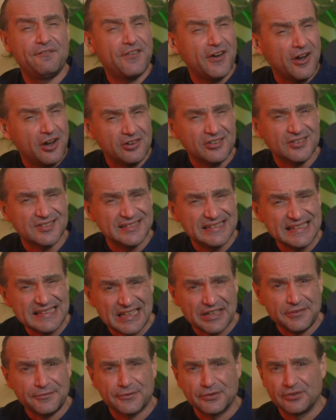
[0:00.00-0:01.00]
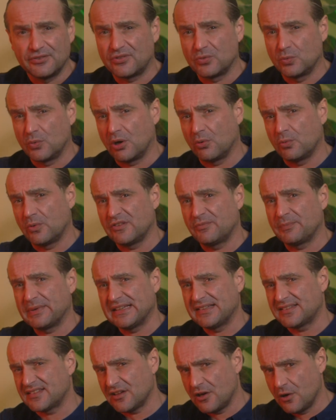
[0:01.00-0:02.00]
vastly different to what we've
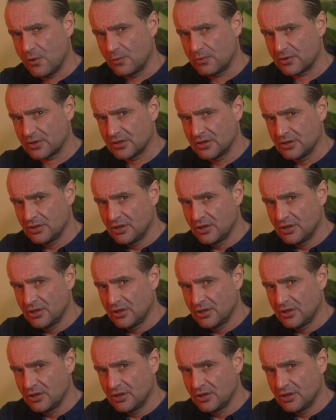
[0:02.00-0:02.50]
been told?